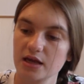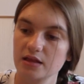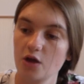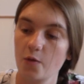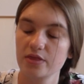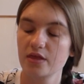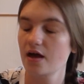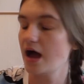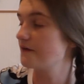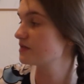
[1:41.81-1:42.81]
knowing
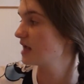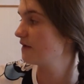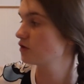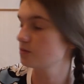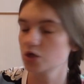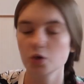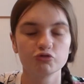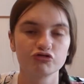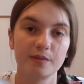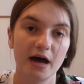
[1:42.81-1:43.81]
that I've saved up
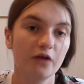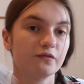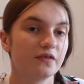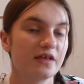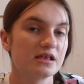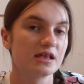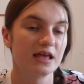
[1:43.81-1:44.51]
£200 for this